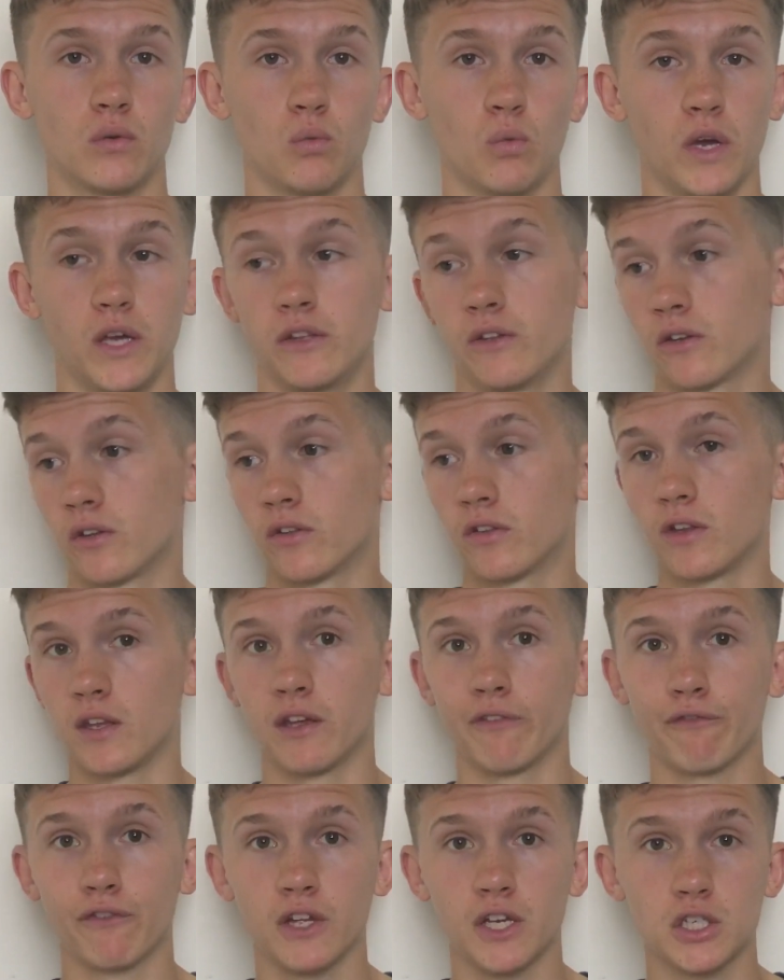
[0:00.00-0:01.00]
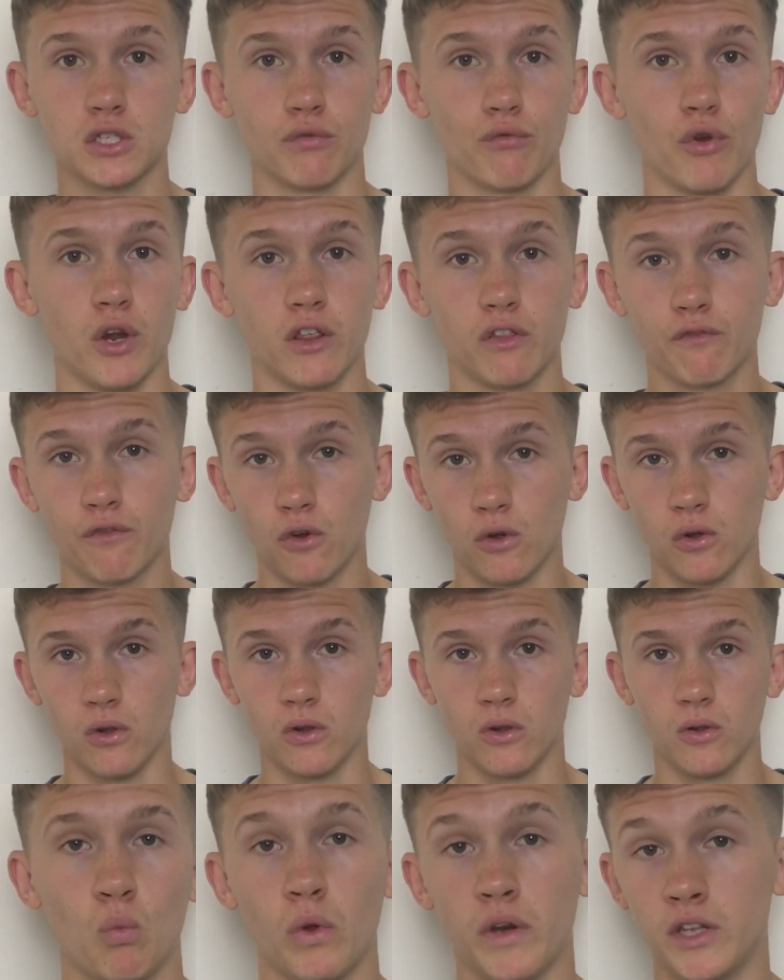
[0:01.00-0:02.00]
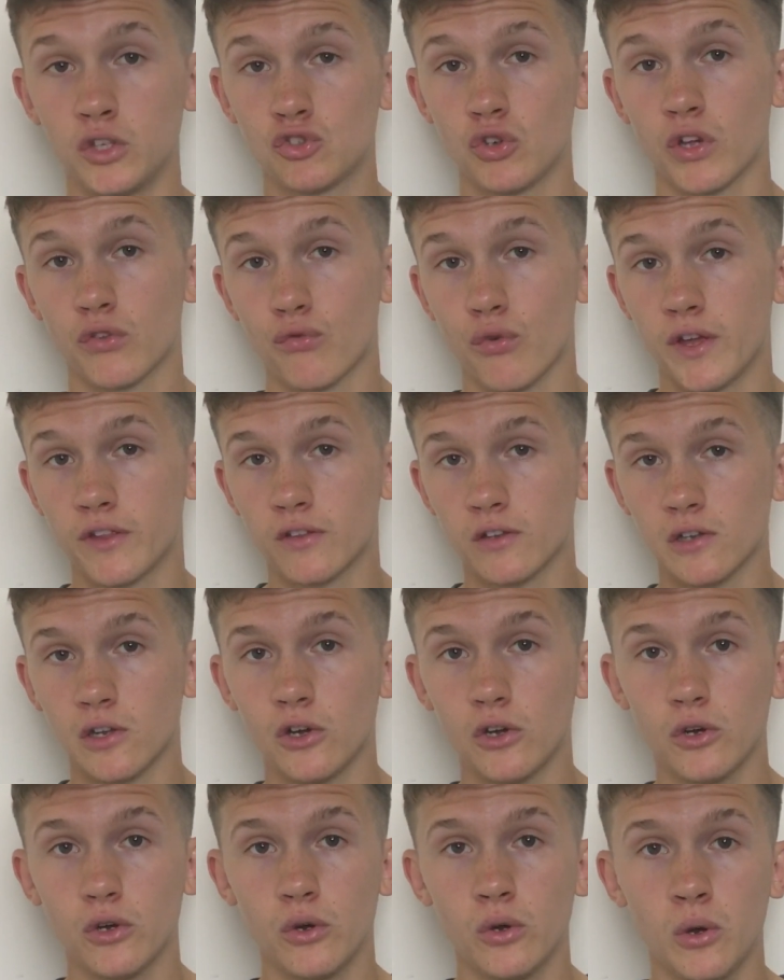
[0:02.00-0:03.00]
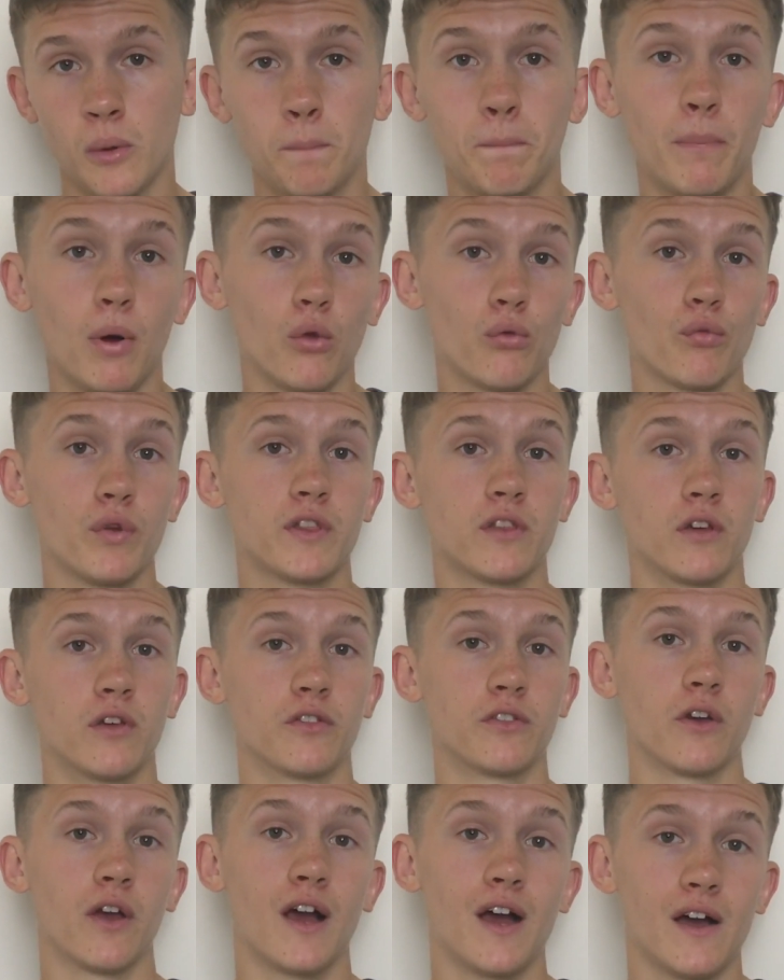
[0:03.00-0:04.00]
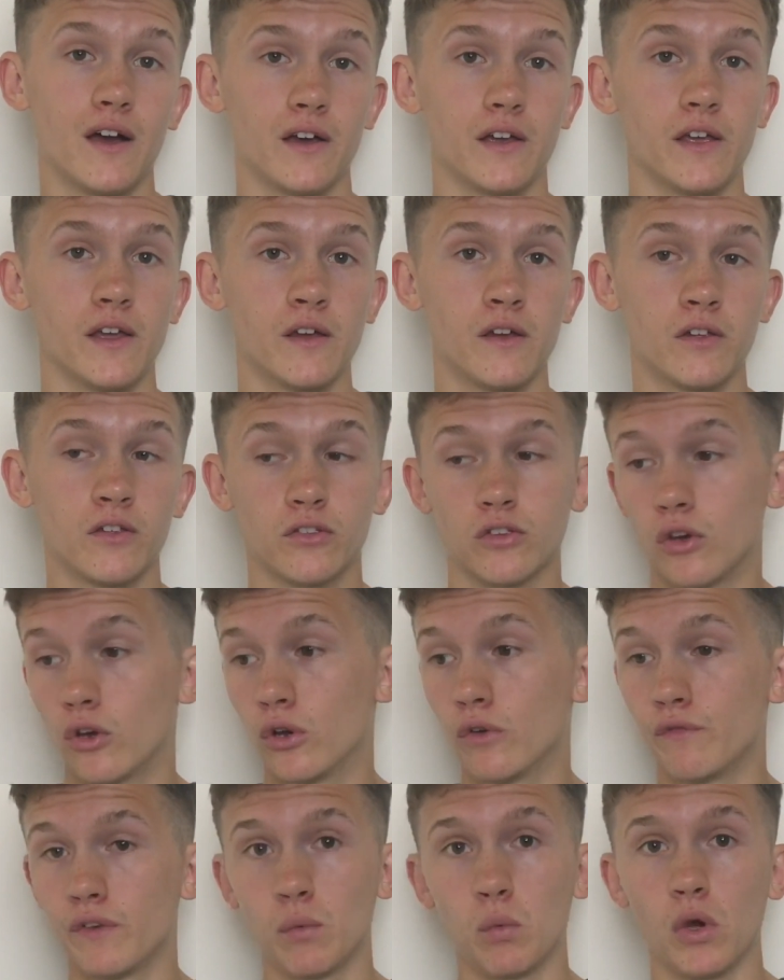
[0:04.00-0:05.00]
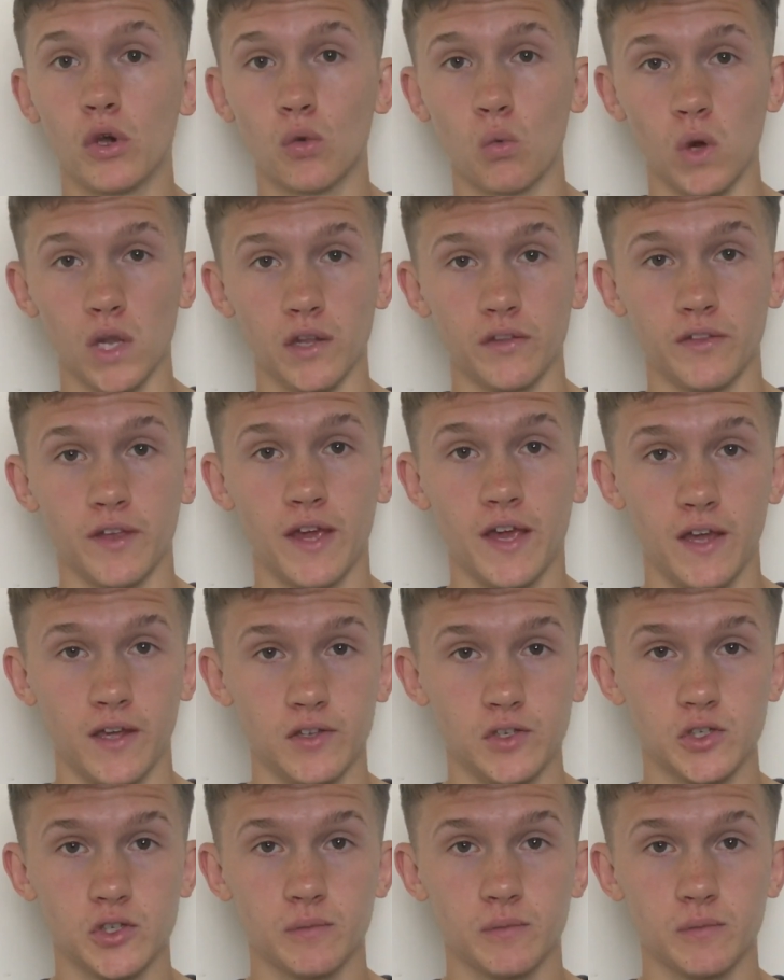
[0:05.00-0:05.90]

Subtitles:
where you can see inflation rates fall. When interest rates are low, bond returns are high, so they work well as a hedge.